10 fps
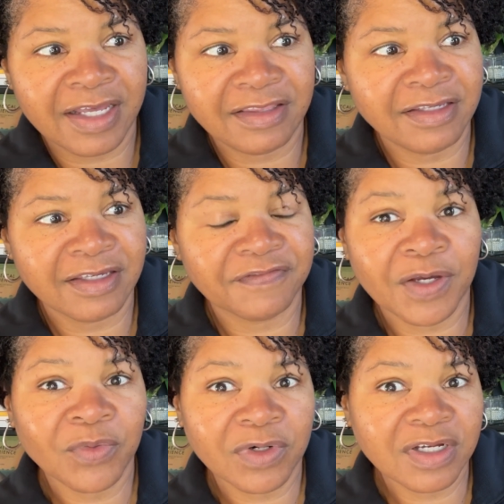I think if
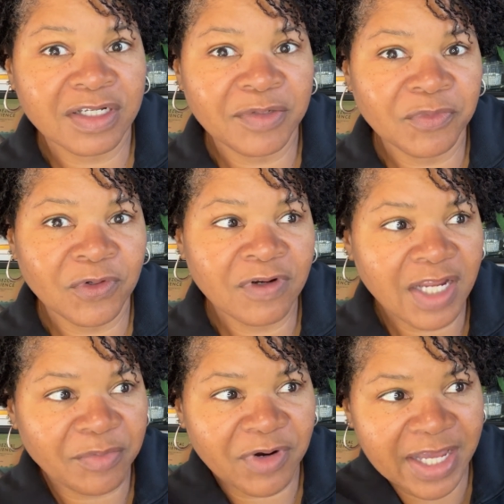I work on it more and
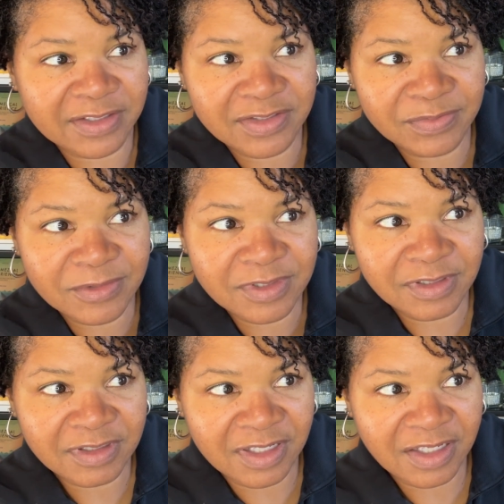I practice more,
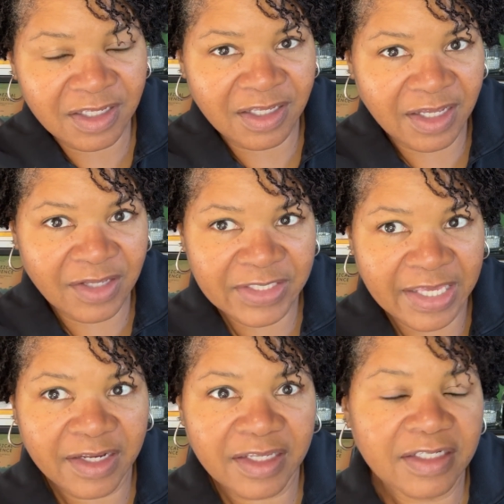I'll
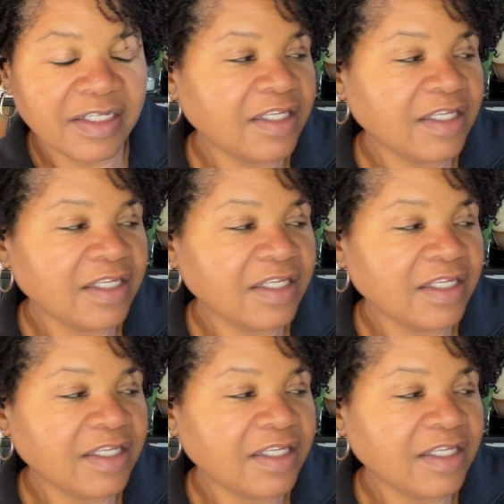get it.